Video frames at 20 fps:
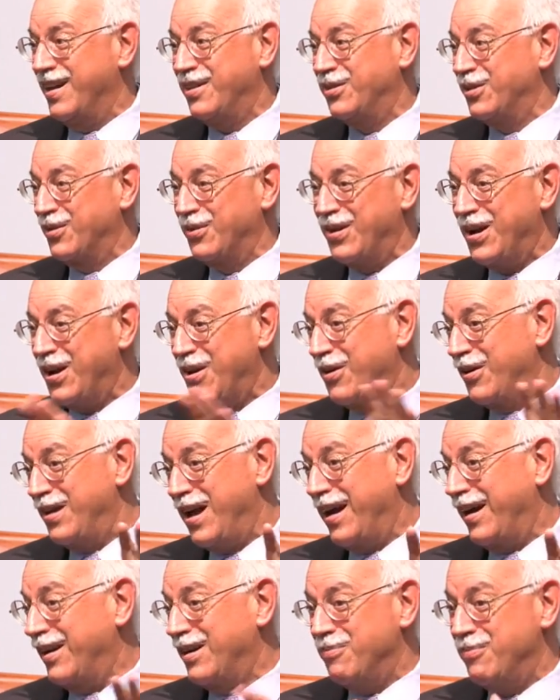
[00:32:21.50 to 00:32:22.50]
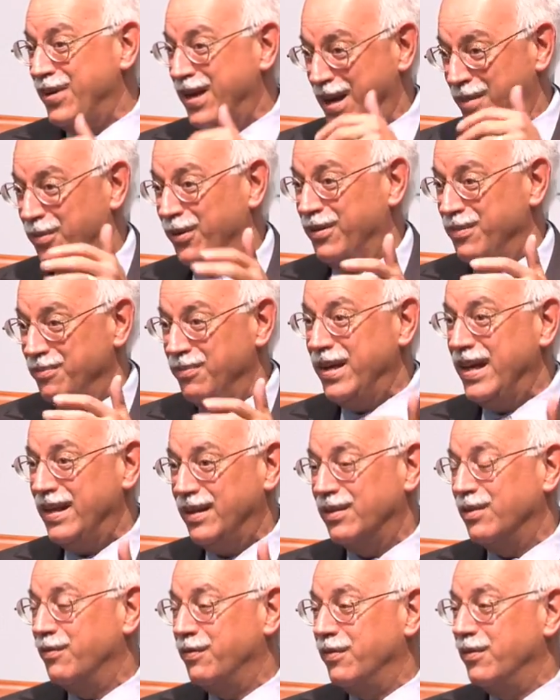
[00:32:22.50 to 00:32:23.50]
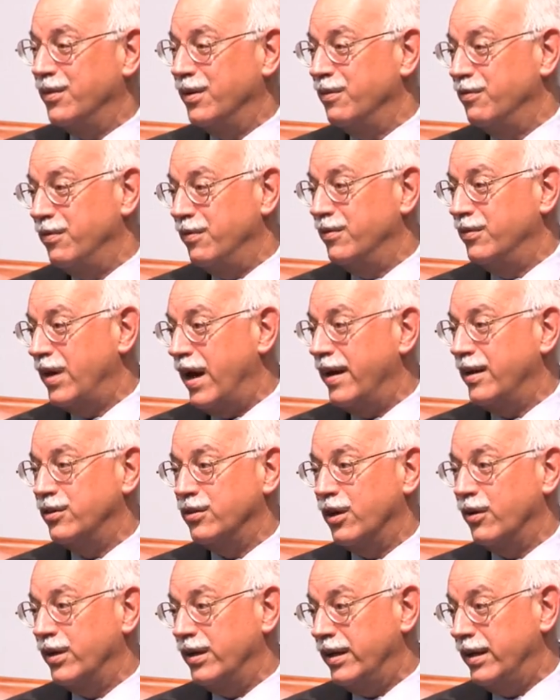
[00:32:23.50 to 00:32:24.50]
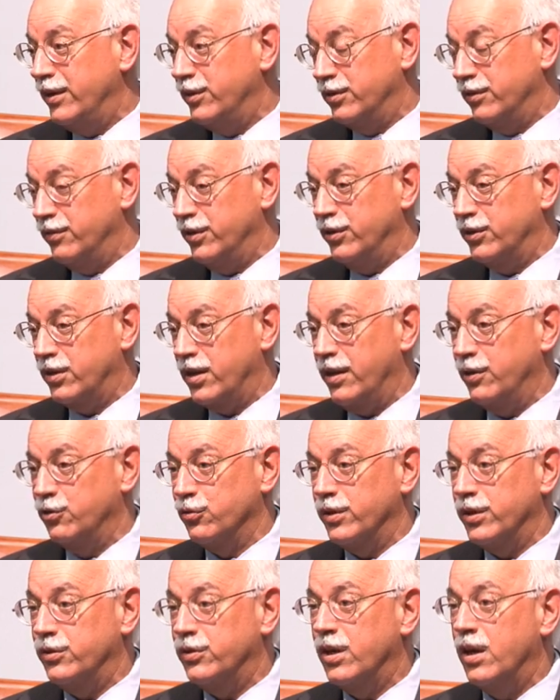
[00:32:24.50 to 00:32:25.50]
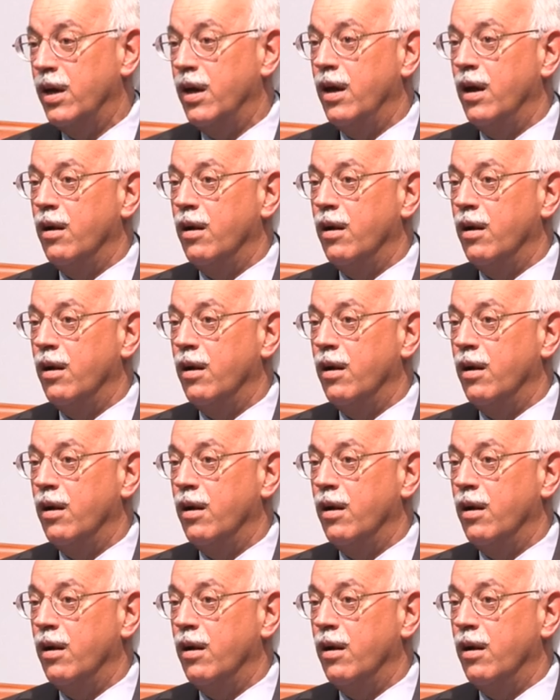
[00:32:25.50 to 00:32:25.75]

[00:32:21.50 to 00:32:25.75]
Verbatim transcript: Andrew, we're not going to be able to meet the, the dietary needs of these countries.